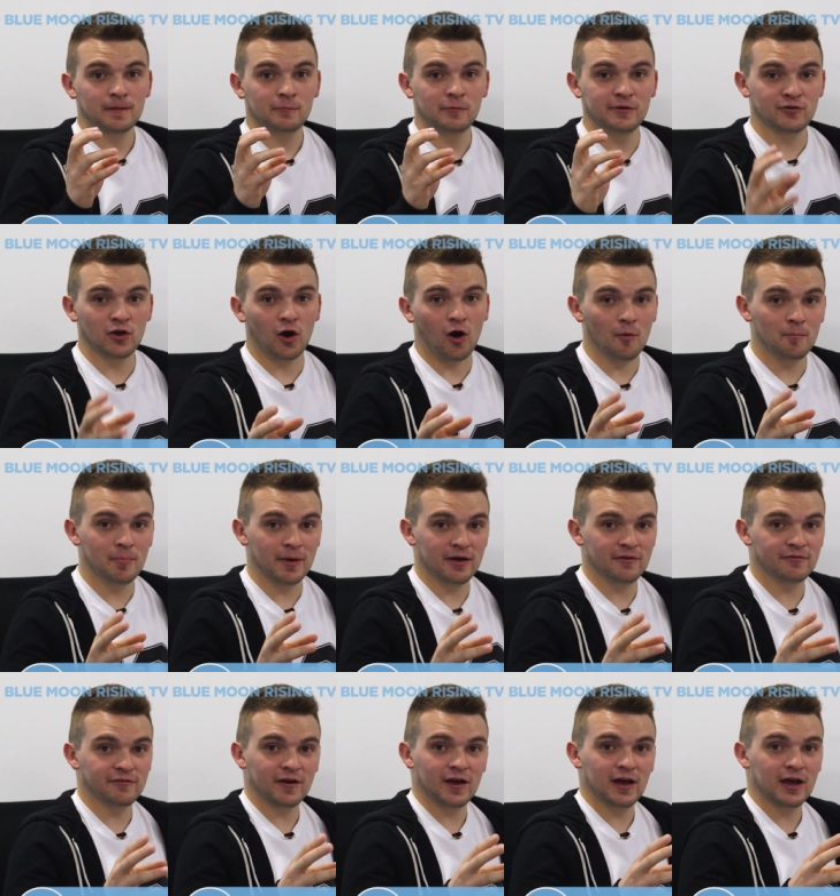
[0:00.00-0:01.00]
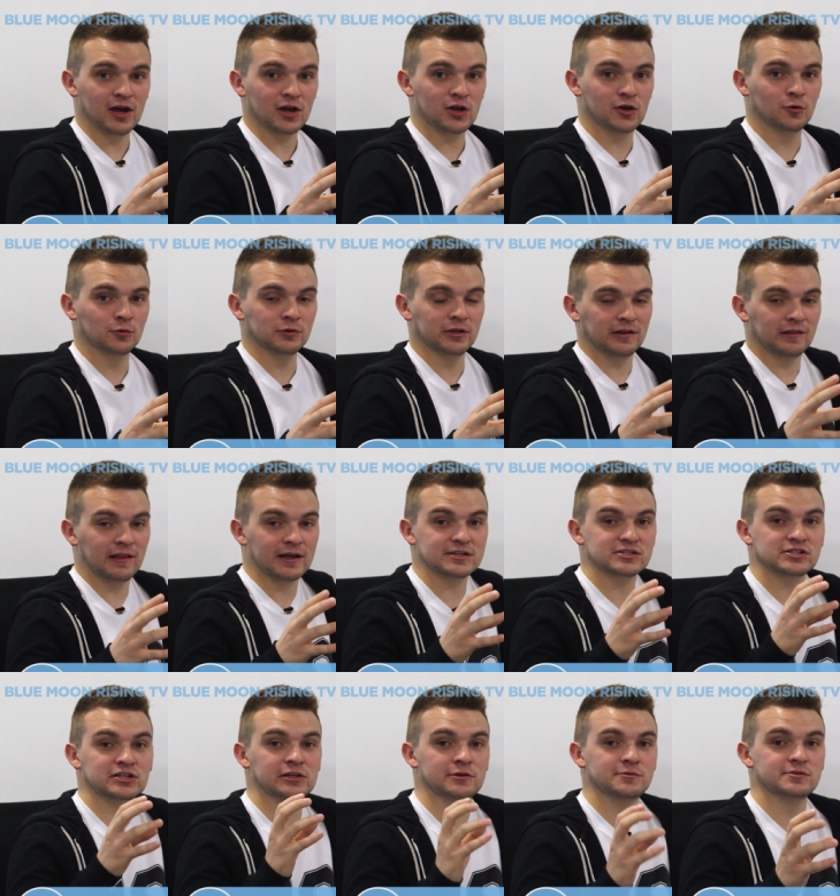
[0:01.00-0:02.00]
we've got a bit of a, a cool little
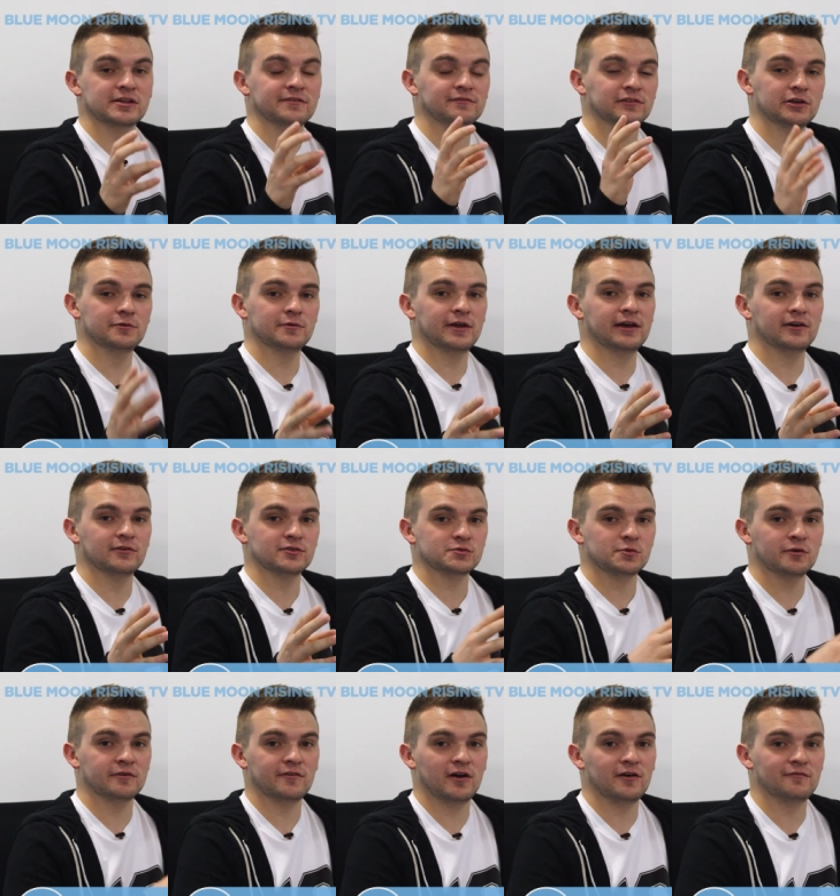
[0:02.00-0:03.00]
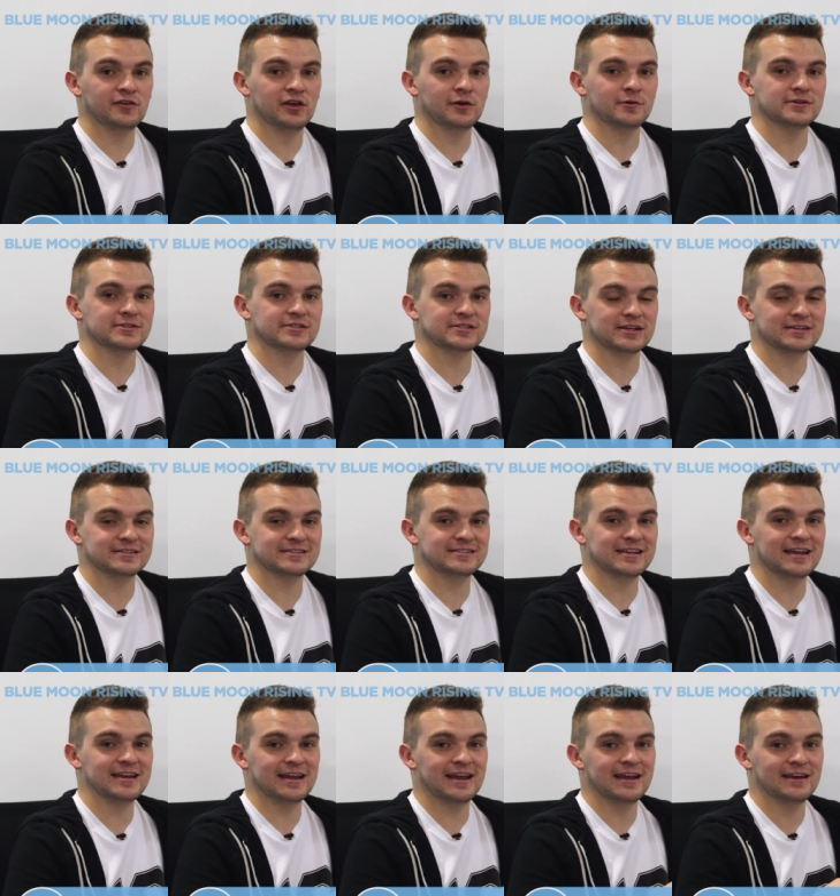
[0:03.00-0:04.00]
exclusive. Luke Hills, one of our viewers, has
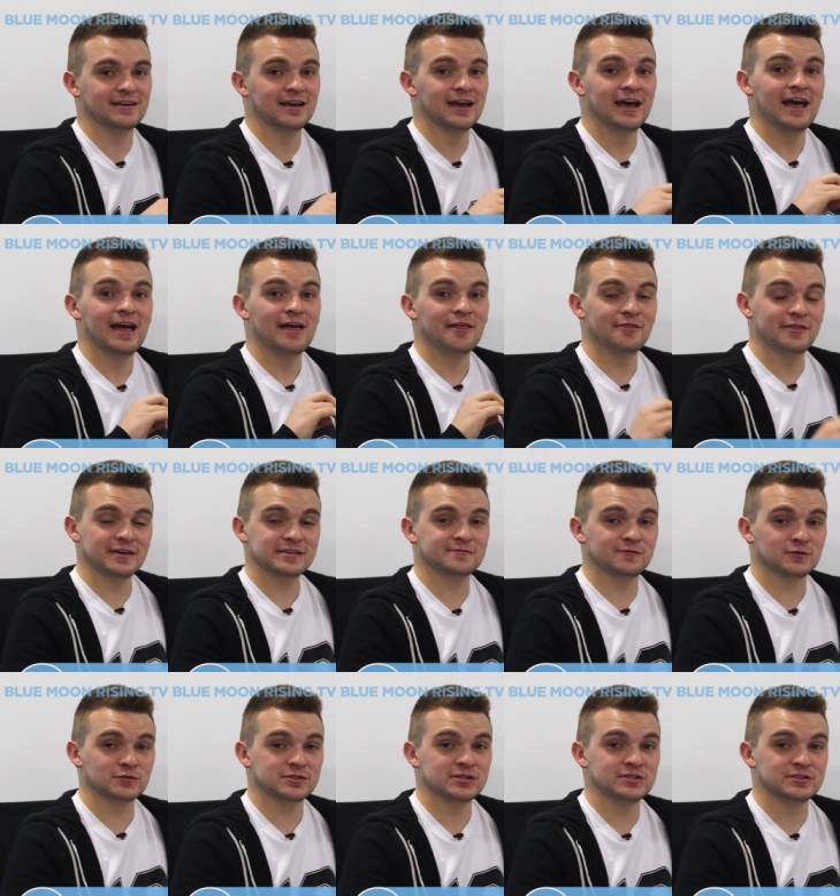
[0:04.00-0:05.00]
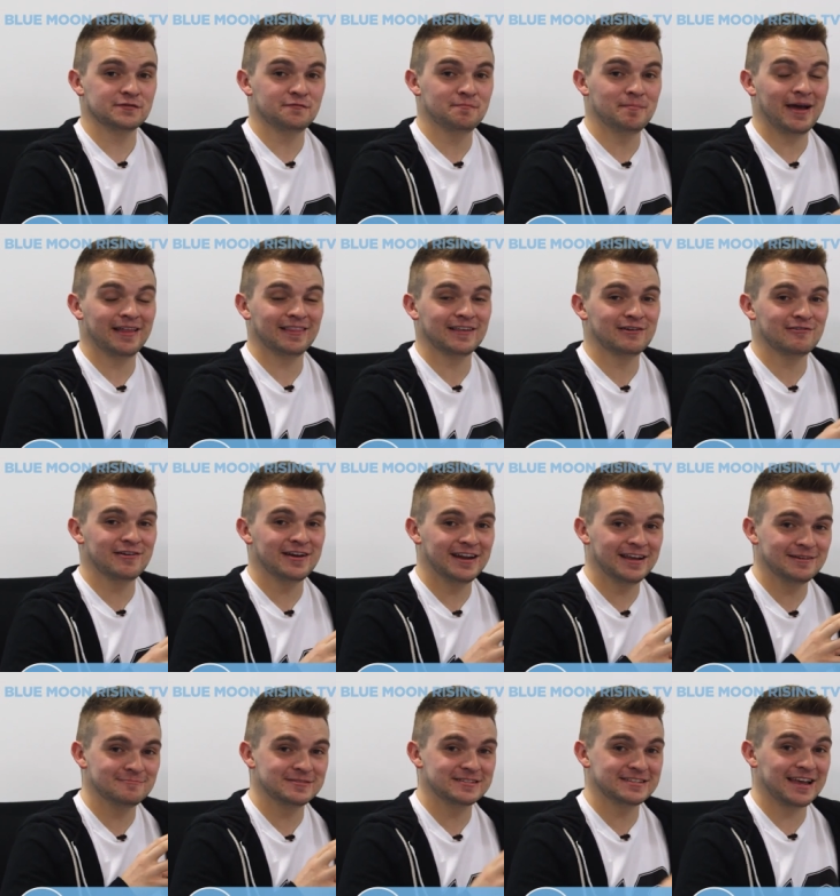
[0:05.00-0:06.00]
sent in this footage of
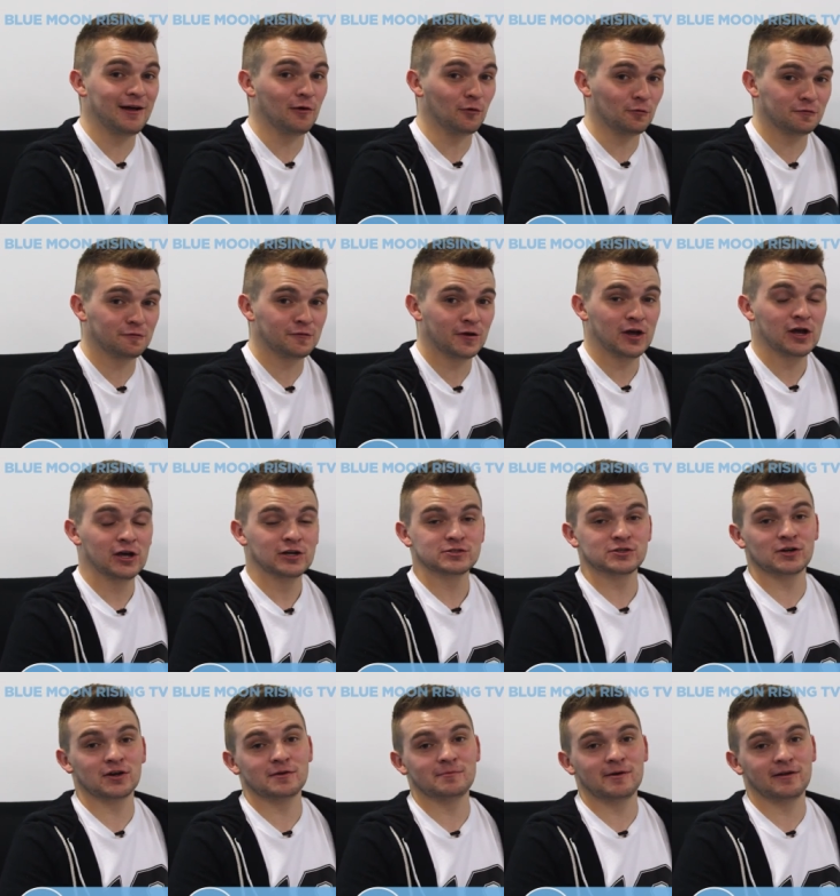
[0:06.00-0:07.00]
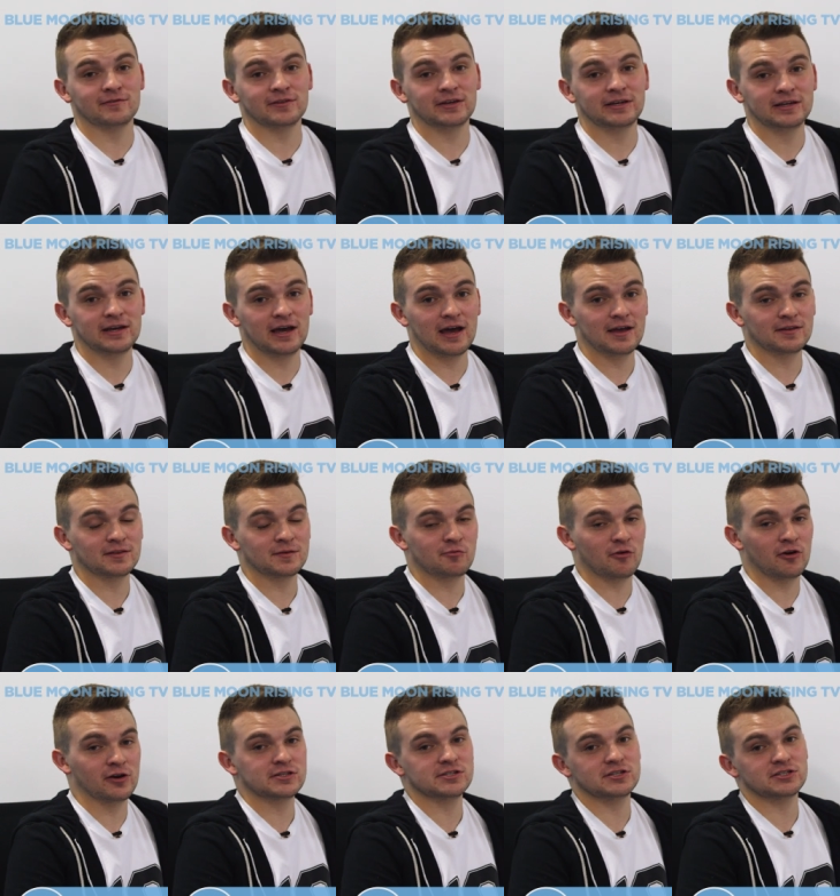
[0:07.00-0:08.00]
Pellegrini himself talking about the uh, De
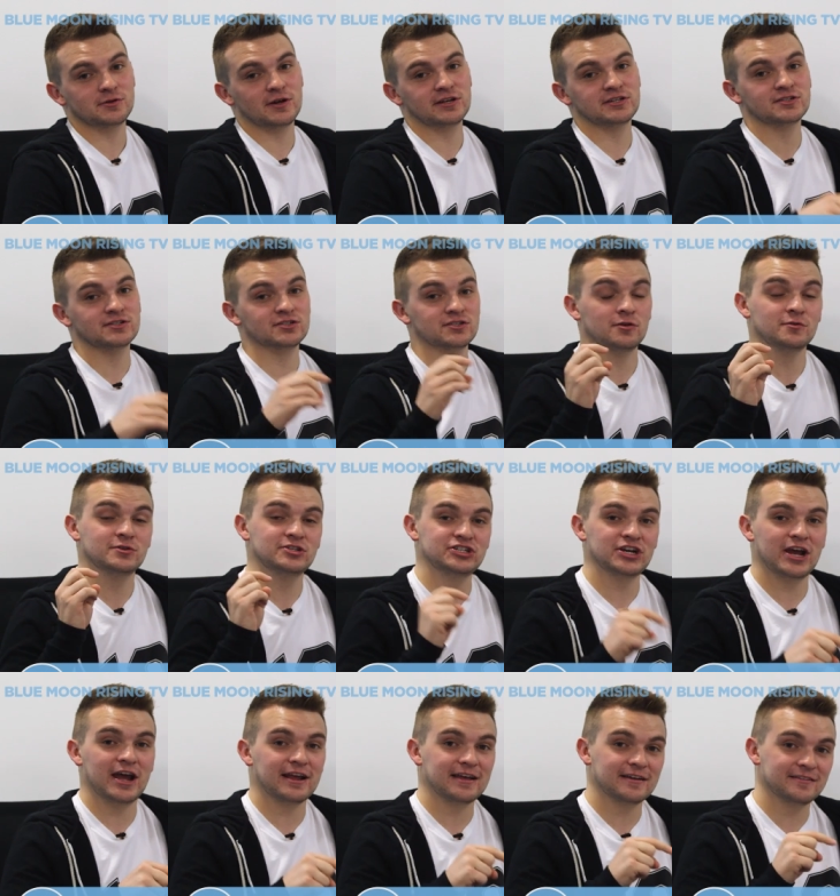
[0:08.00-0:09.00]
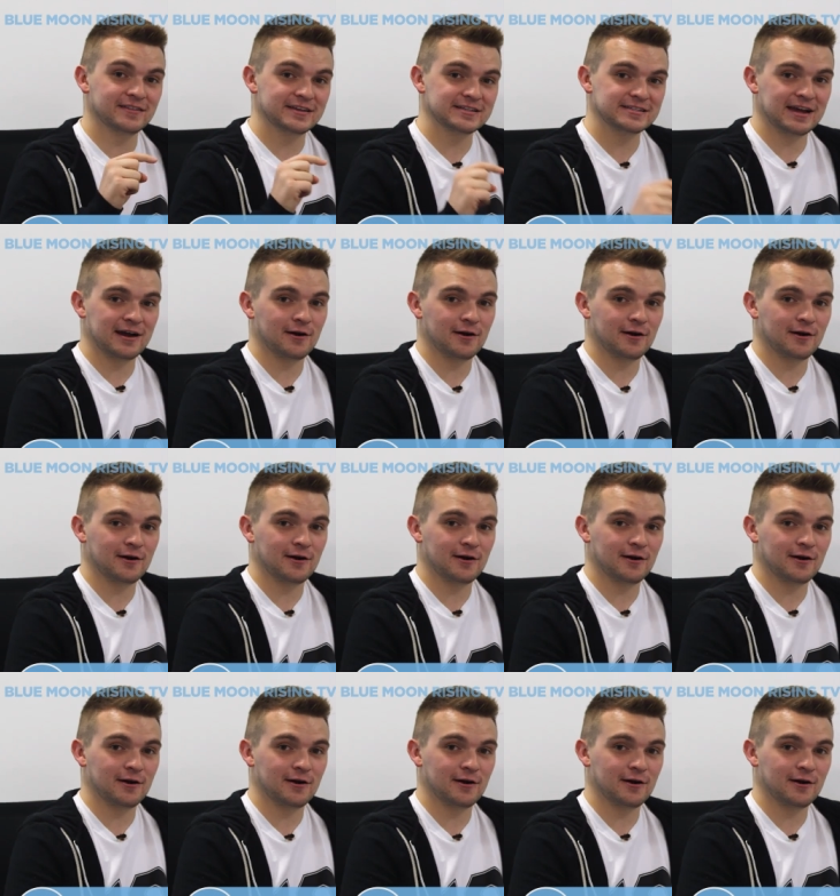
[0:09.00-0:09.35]
Bruyne situation, so check this